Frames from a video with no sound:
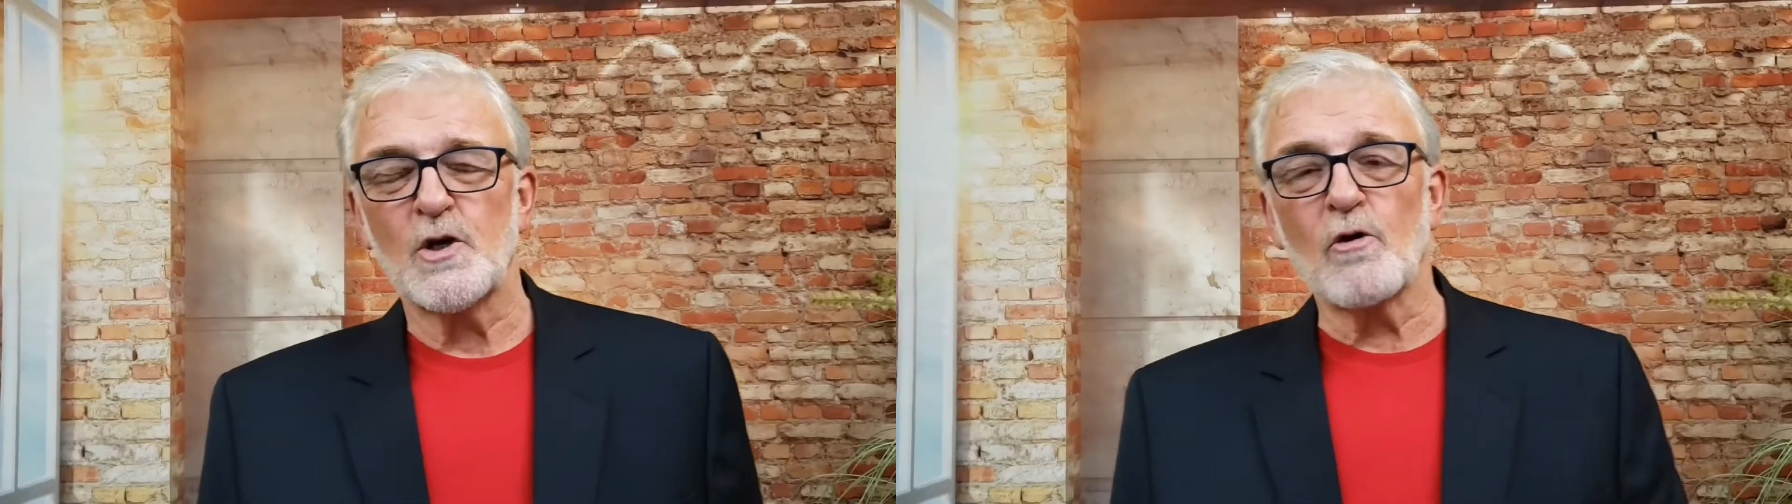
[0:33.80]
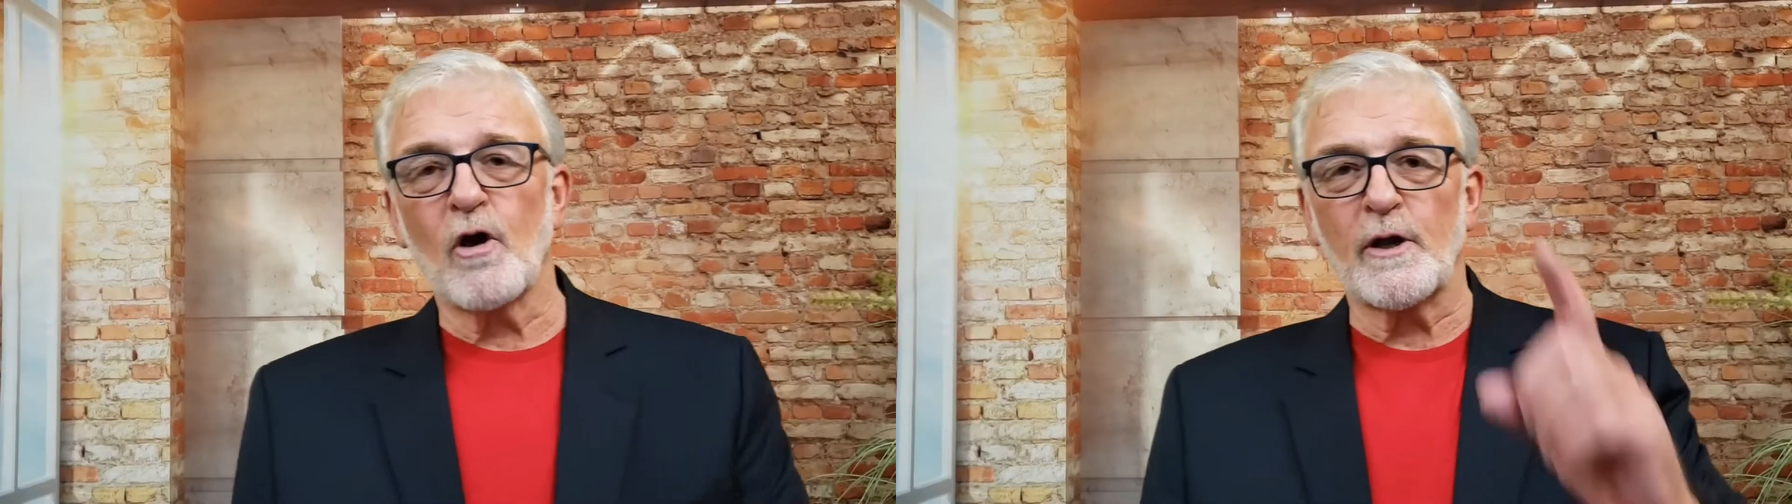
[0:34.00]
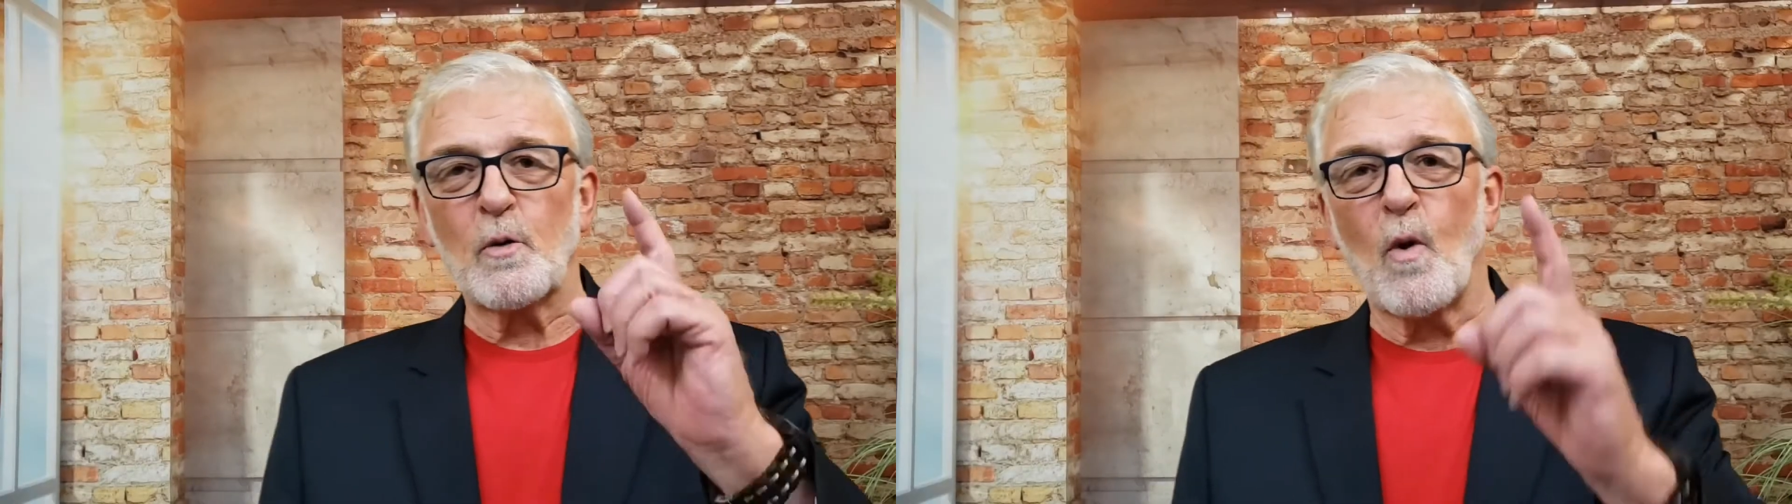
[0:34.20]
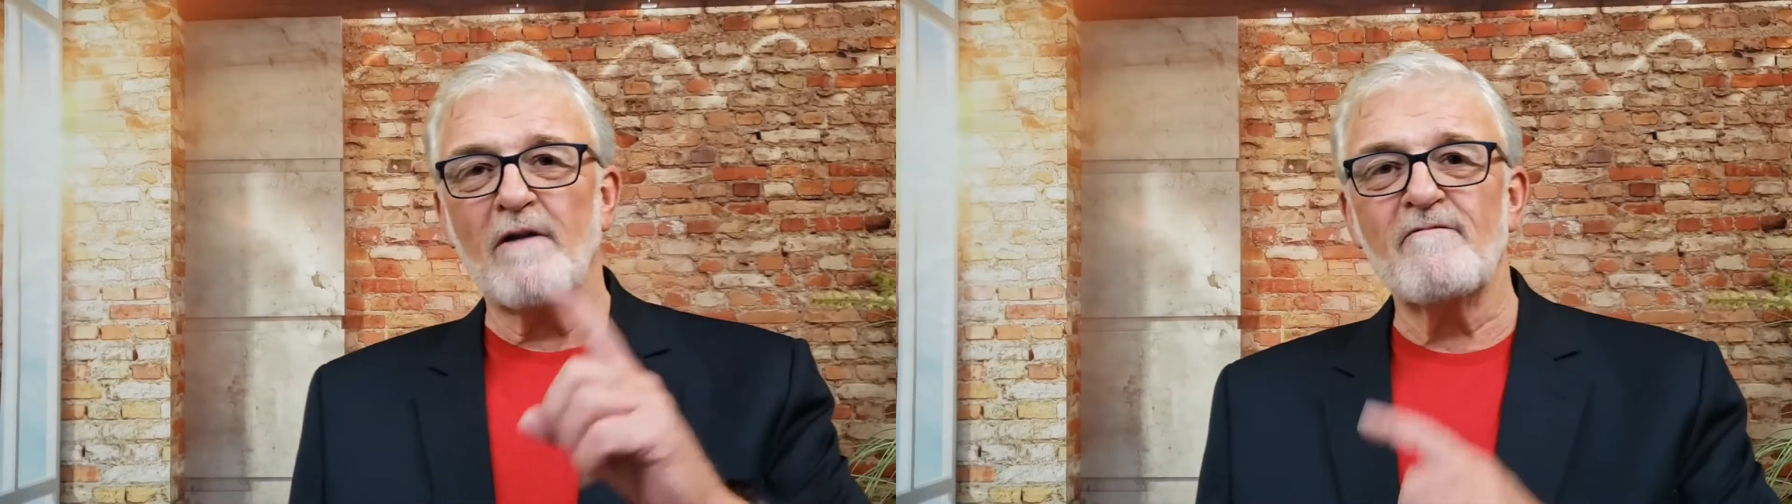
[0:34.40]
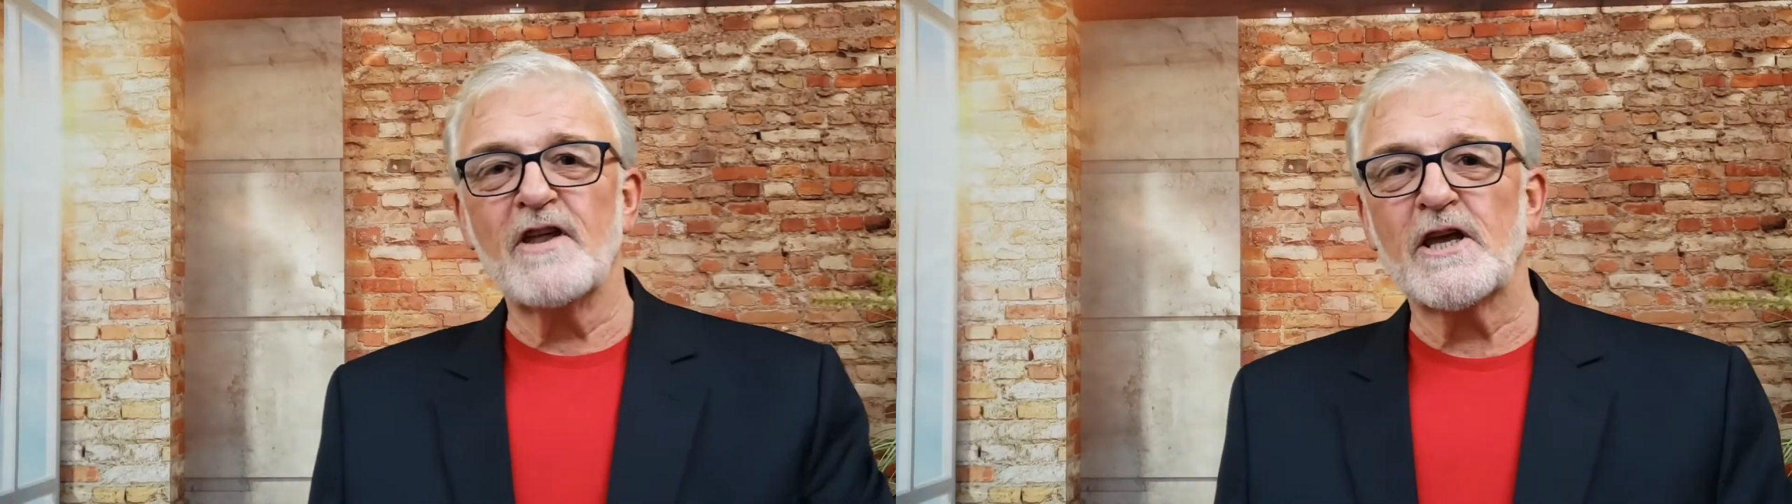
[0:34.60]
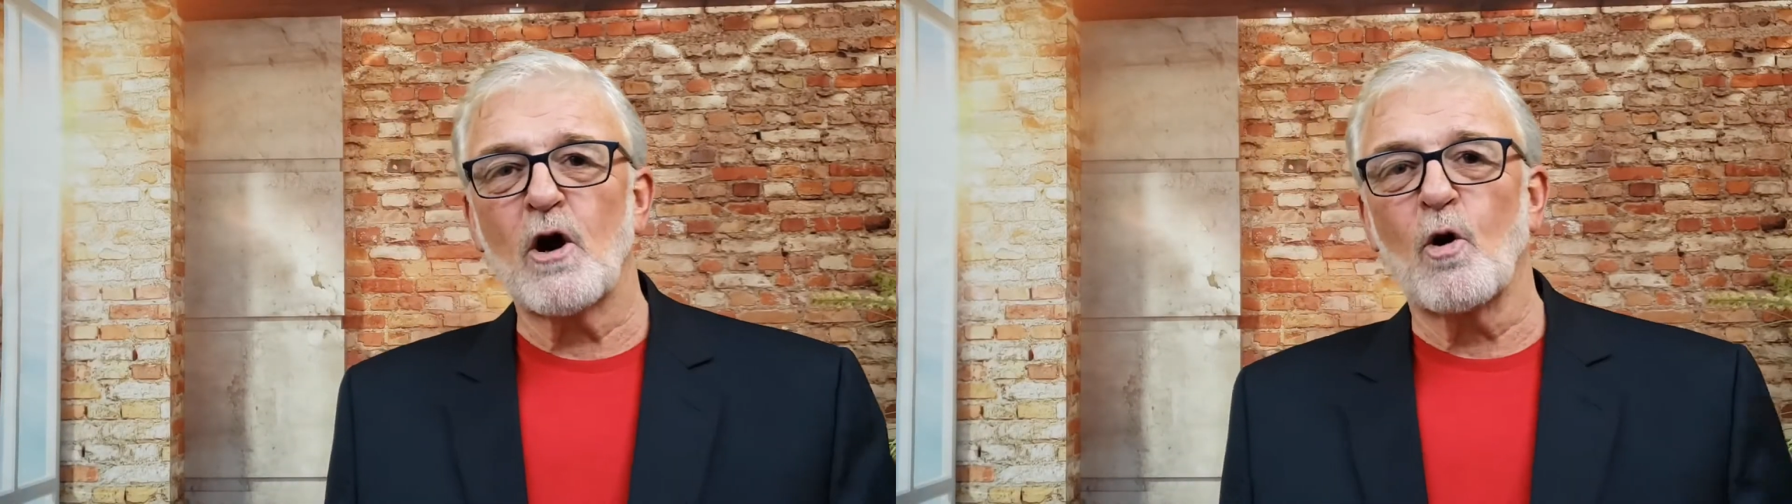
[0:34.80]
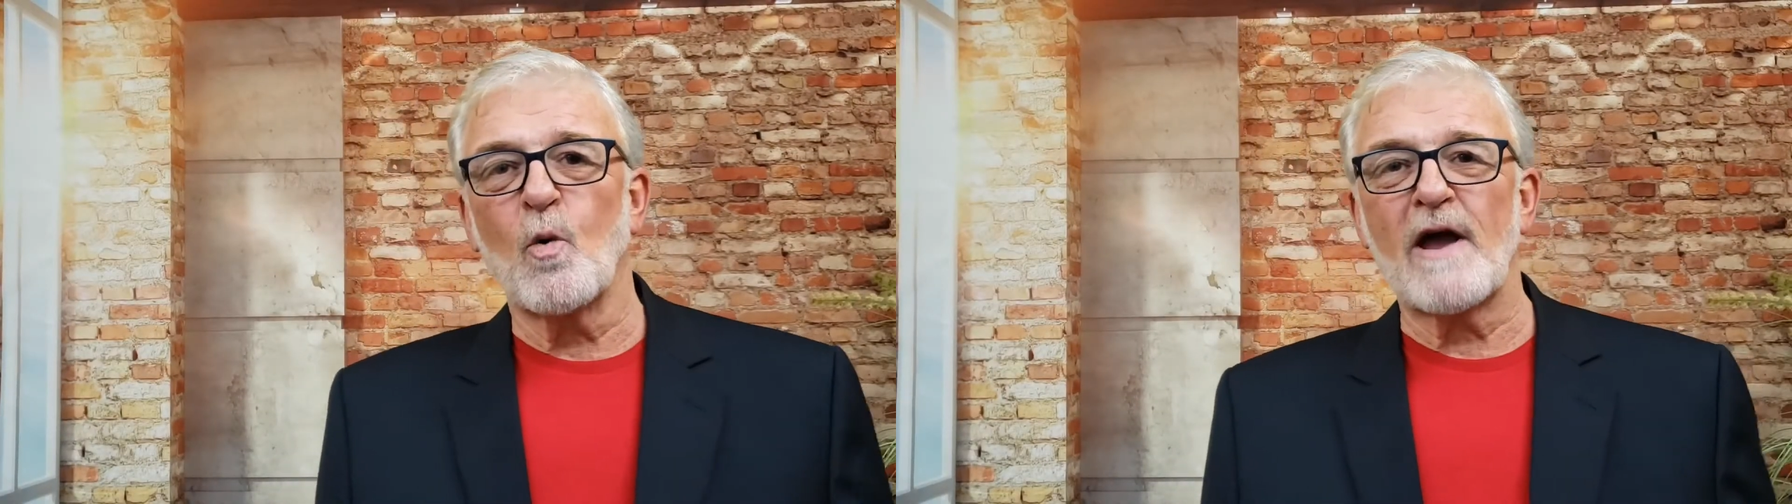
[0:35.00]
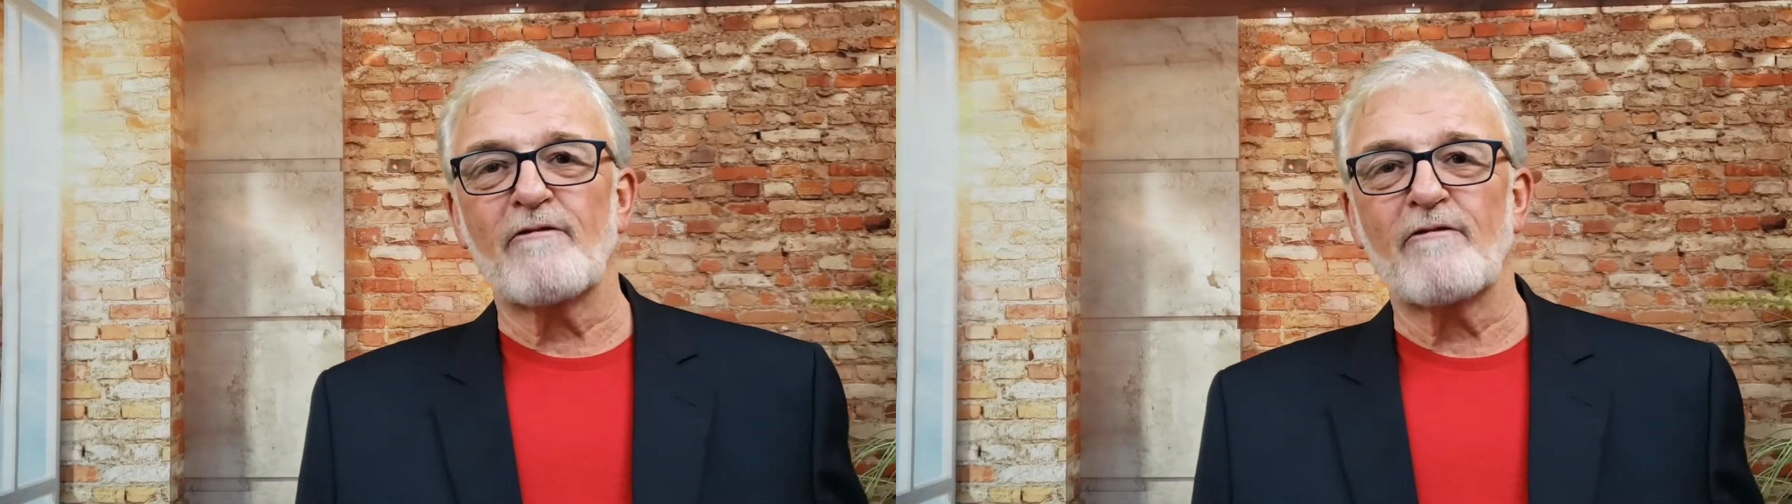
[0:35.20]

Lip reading: only one video away